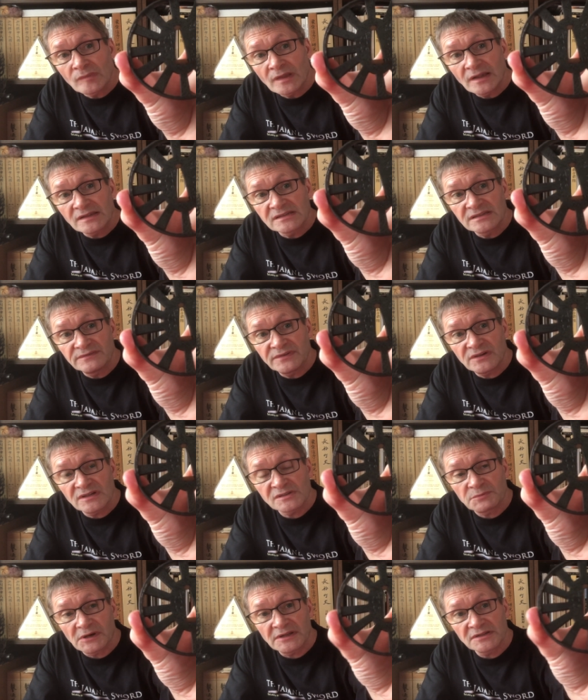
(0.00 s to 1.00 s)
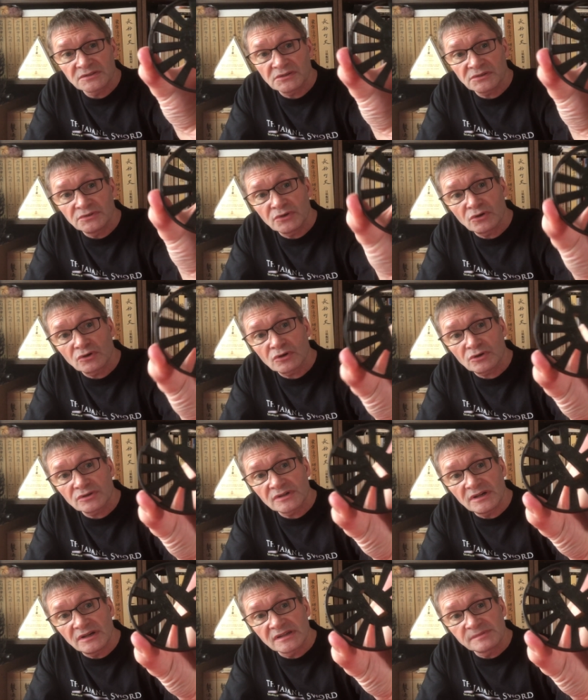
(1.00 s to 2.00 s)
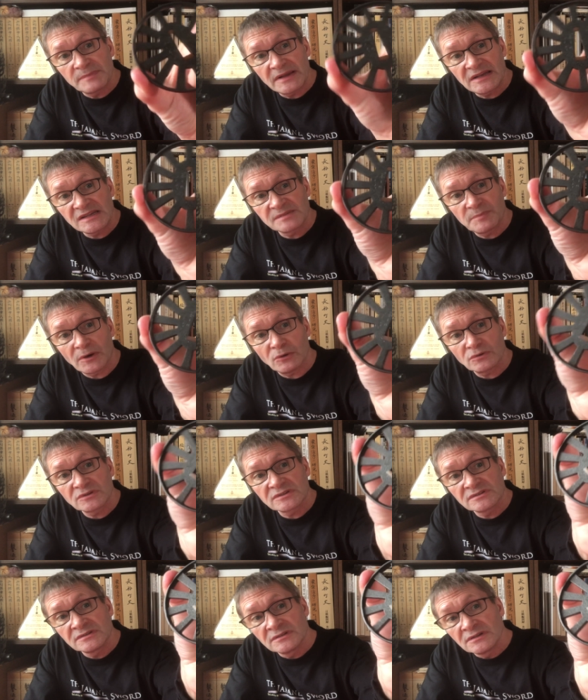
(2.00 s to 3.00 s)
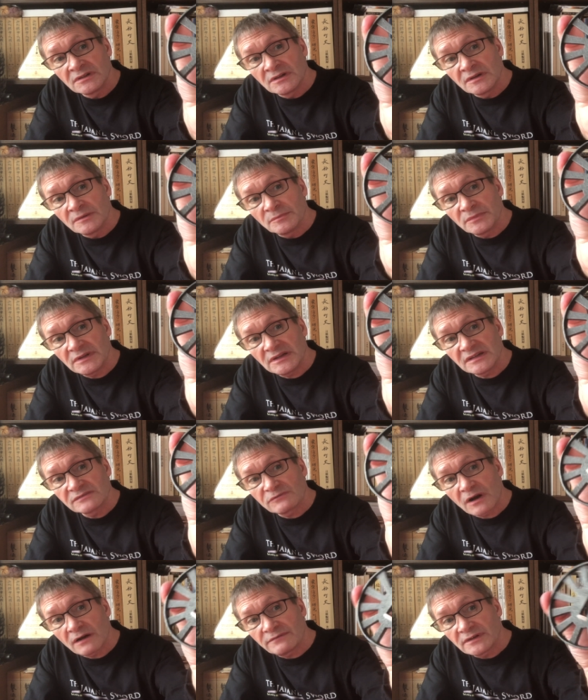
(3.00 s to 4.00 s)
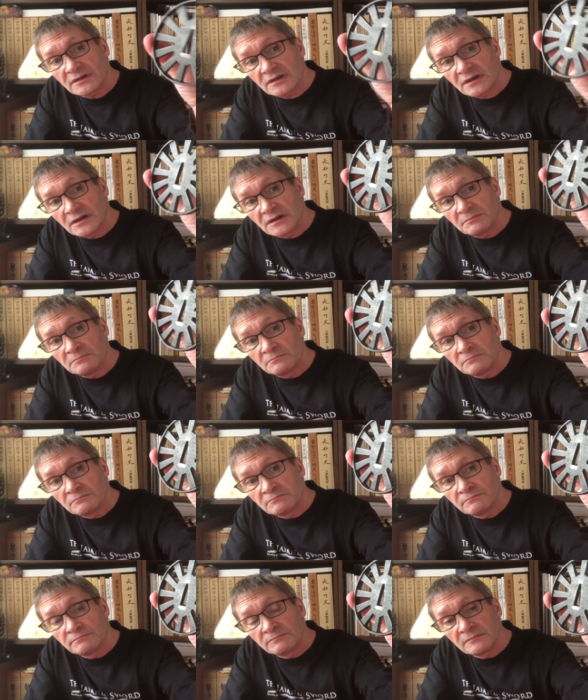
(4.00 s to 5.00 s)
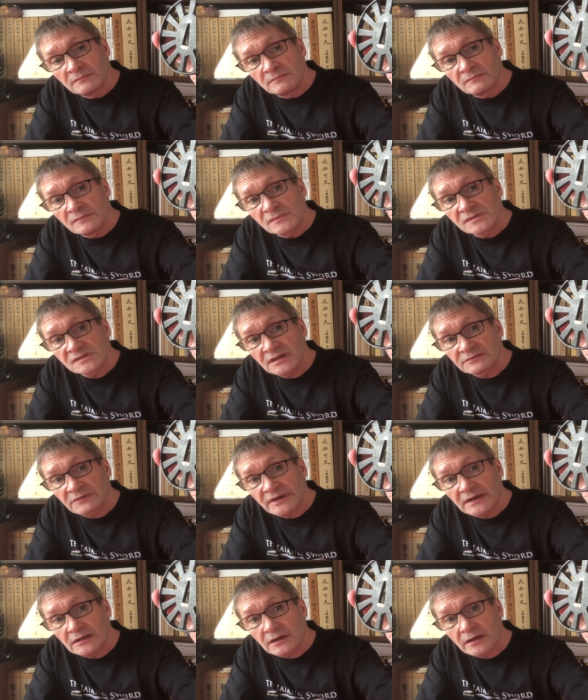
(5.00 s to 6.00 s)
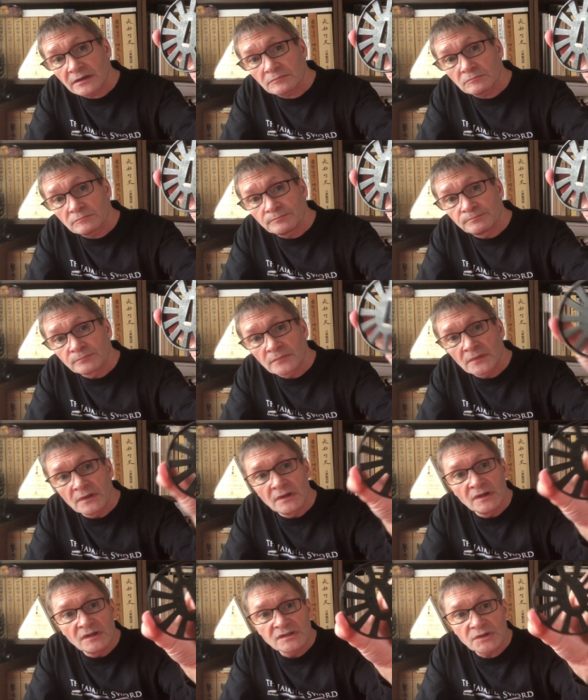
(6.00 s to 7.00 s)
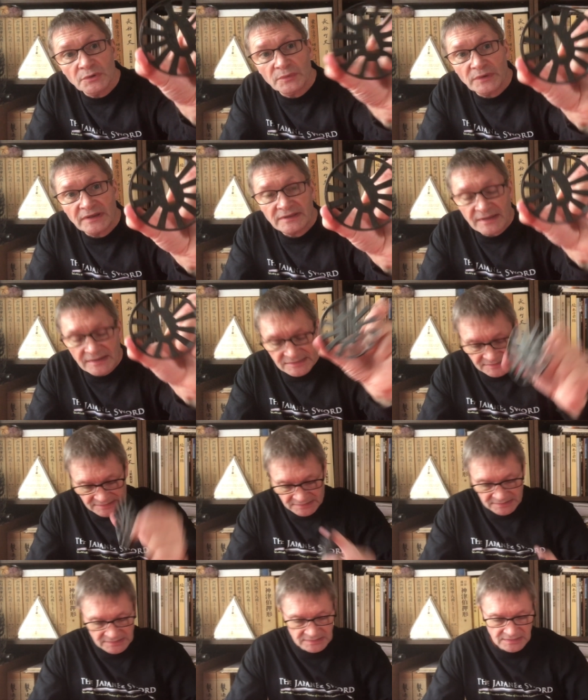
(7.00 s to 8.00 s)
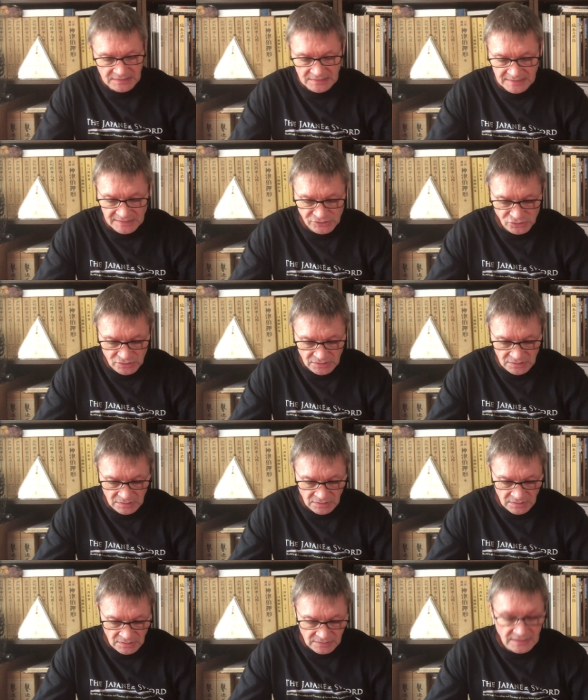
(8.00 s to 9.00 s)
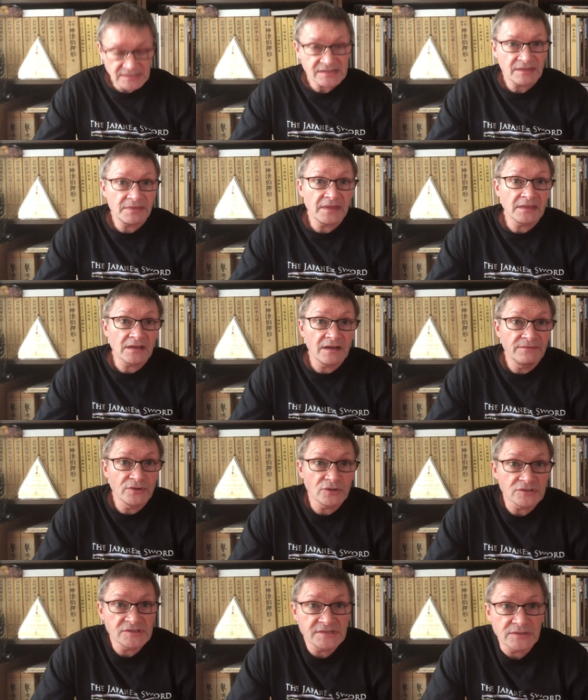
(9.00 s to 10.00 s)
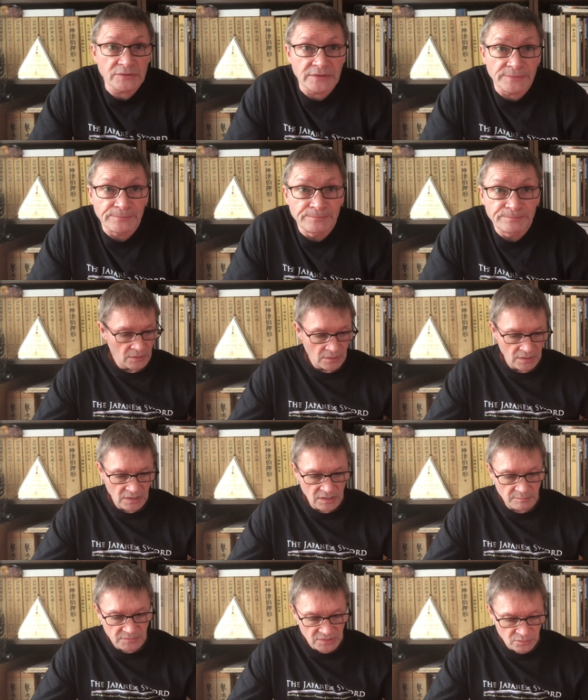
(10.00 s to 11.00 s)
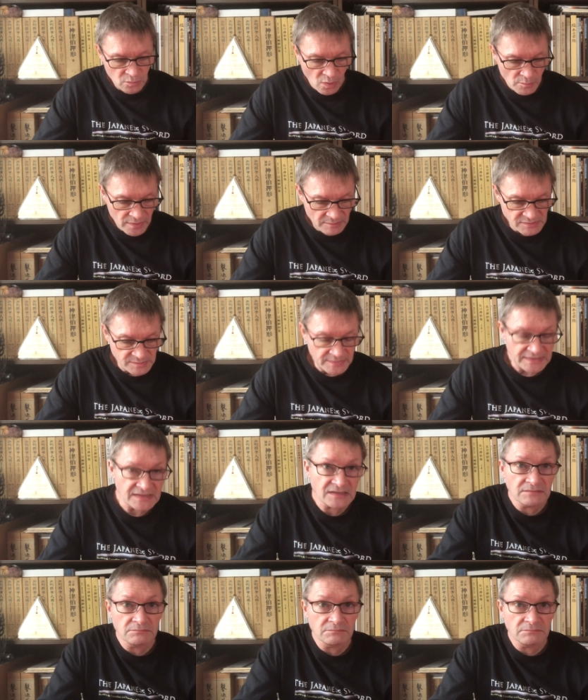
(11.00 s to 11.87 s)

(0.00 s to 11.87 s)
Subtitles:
It's the first one. It's not got as many spokes. It is rather sunray-like. So anyway, that's the that's the thing that I forgot to tell you. You won't be able to make